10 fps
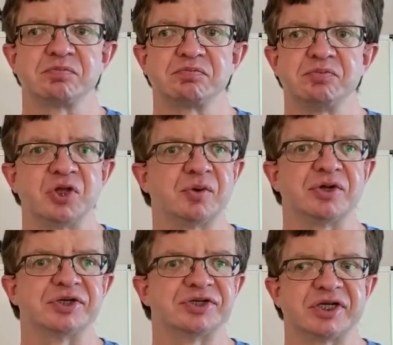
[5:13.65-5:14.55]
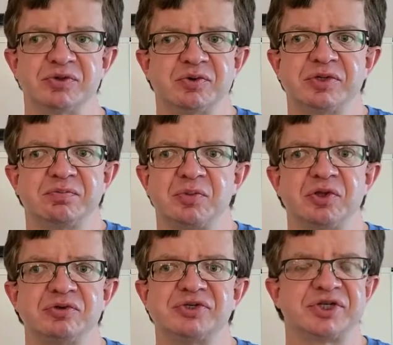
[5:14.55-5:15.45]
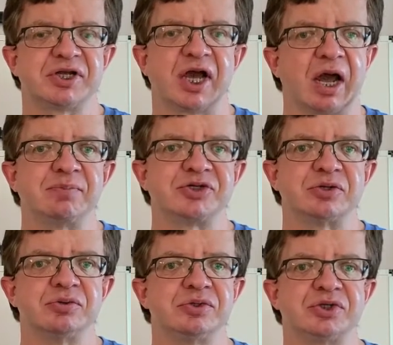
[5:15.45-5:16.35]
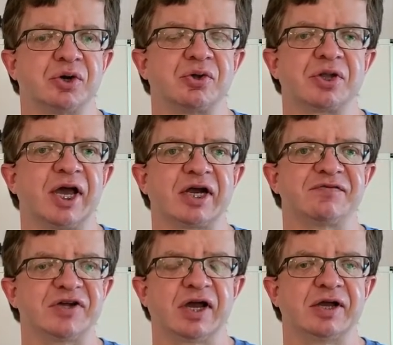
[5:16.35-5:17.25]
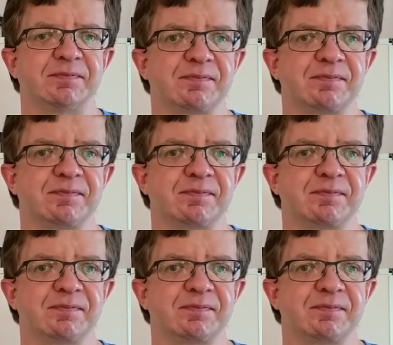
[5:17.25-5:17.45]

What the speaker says: notice, that you would lose absolute and total lack of time?